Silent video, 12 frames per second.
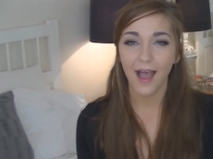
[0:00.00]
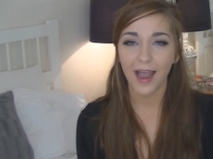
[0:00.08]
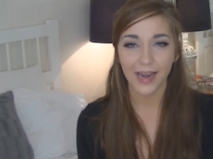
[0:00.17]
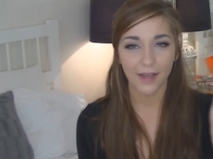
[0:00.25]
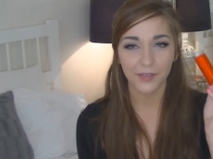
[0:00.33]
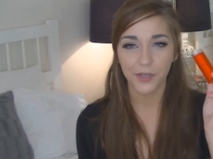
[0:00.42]

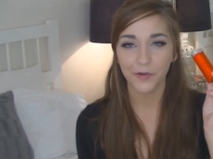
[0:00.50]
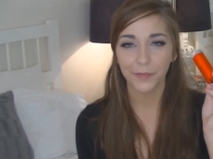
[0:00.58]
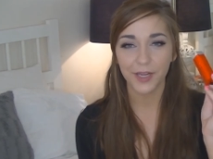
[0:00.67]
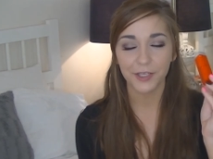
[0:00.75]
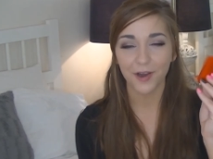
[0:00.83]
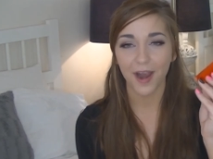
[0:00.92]
I'd have to go with
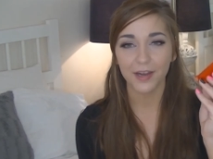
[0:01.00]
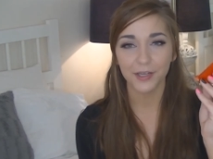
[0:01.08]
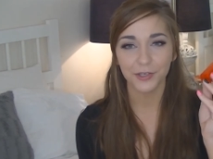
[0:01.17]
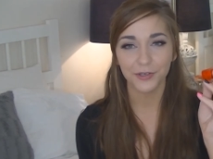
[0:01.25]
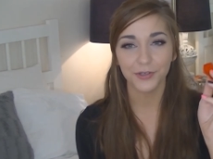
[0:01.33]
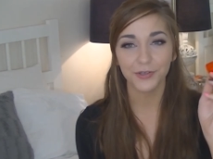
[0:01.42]
my tried
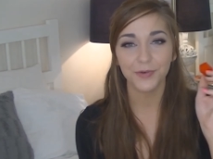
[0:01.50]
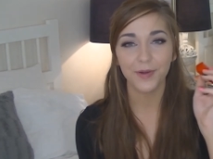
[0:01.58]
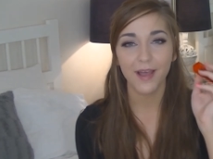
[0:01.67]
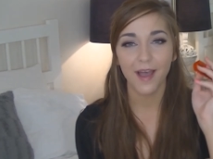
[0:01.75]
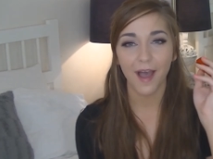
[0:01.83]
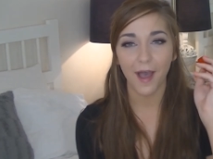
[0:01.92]
and
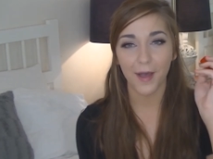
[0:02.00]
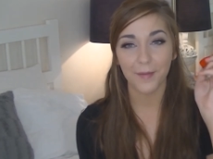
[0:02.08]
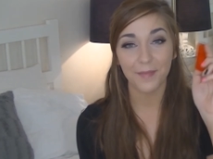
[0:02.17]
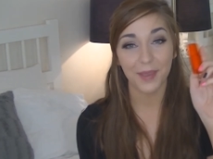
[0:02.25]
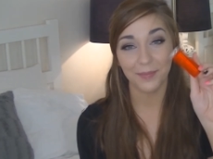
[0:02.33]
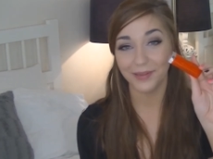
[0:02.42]
true
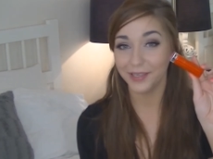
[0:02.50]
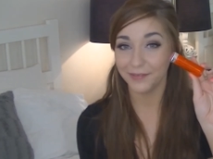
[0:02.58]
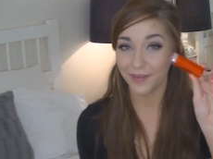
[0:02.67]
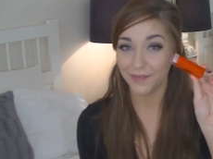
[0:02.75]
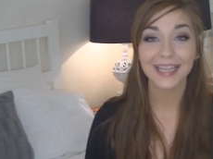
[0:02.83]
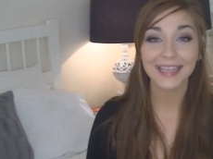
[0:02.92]
Maybelline
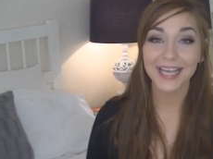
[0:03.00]
Vivid.